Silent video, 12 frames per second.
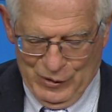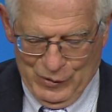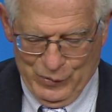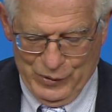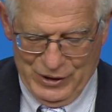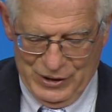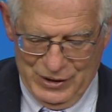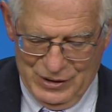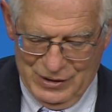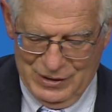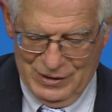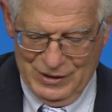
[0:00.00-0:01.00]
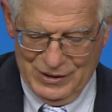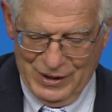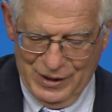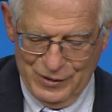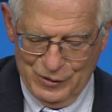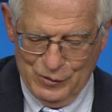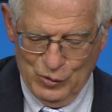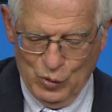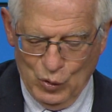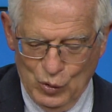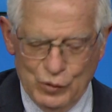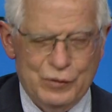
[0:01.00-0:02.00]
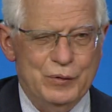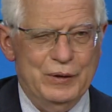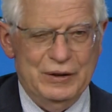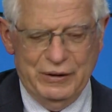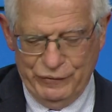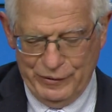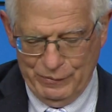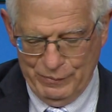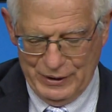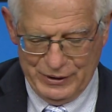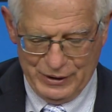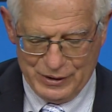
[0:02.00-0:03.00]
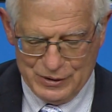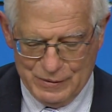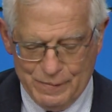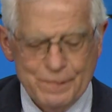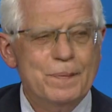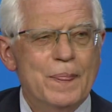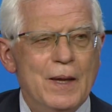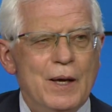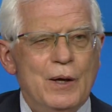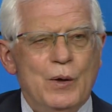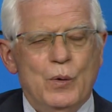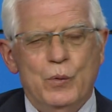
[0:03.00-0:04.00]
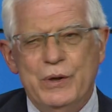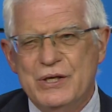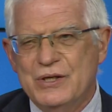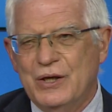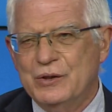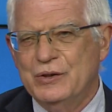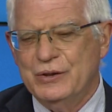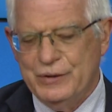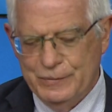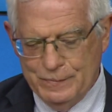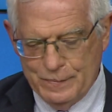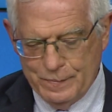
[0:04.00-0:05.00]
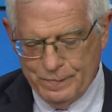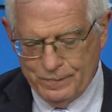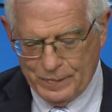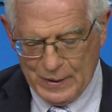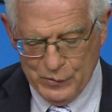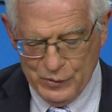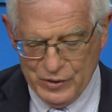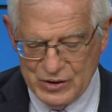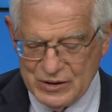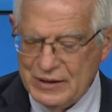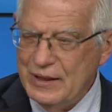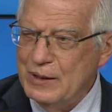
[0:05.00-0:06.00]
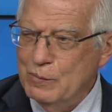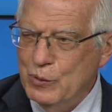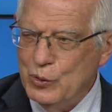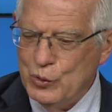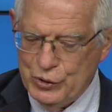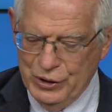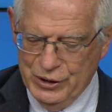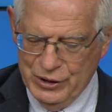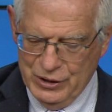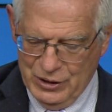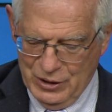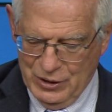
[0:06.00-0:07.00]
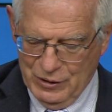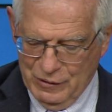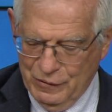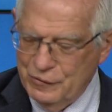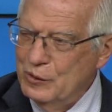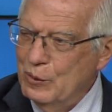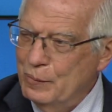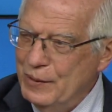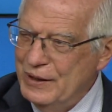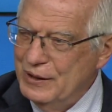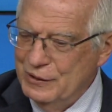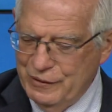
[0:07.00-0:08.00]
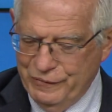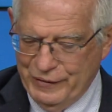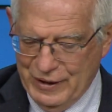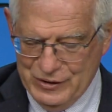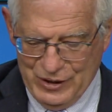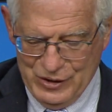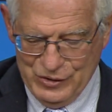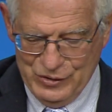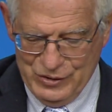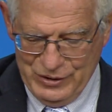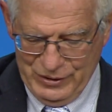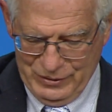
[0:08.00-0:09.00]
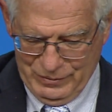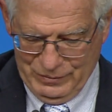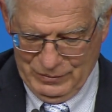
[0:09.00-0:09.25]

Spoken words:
We decided to hold three different meetings. We started with the steering board of the European Defense Agency